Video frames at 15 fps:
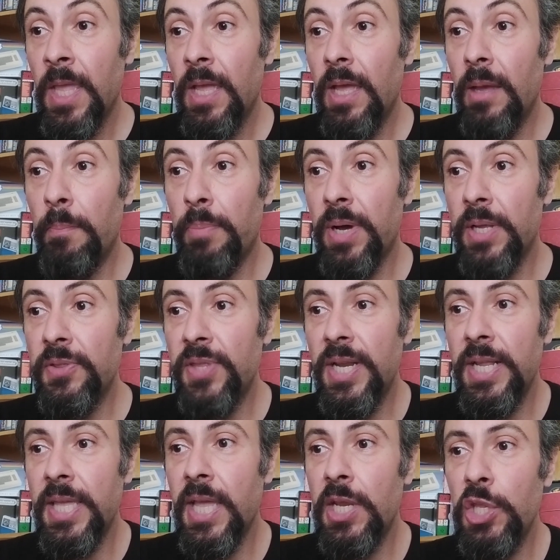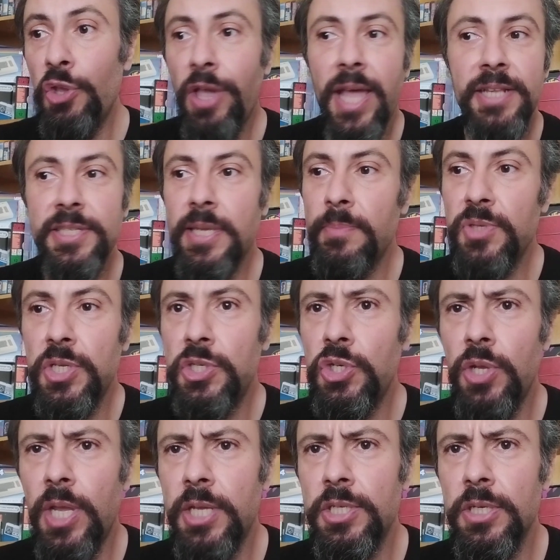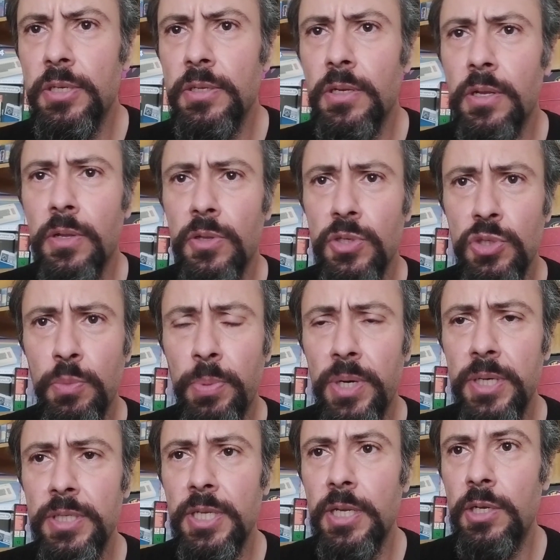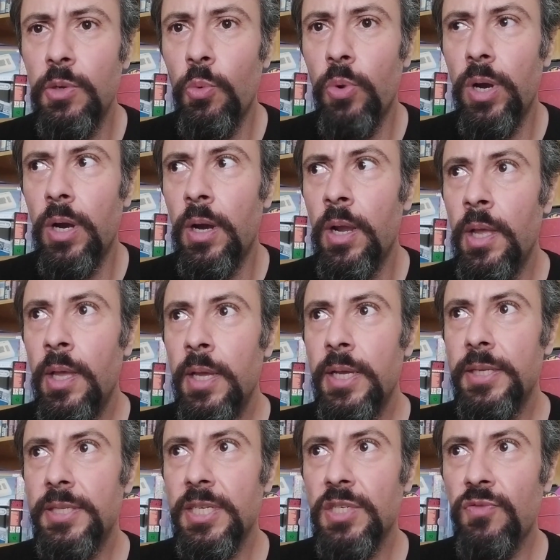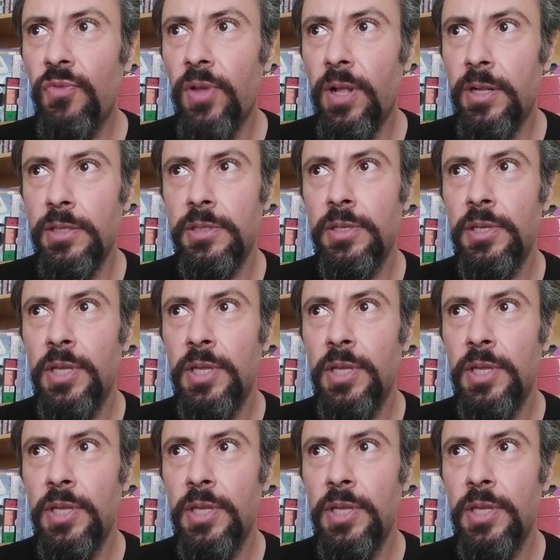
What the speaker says: But then again, you had some situations on the Super Nintendo where it just felt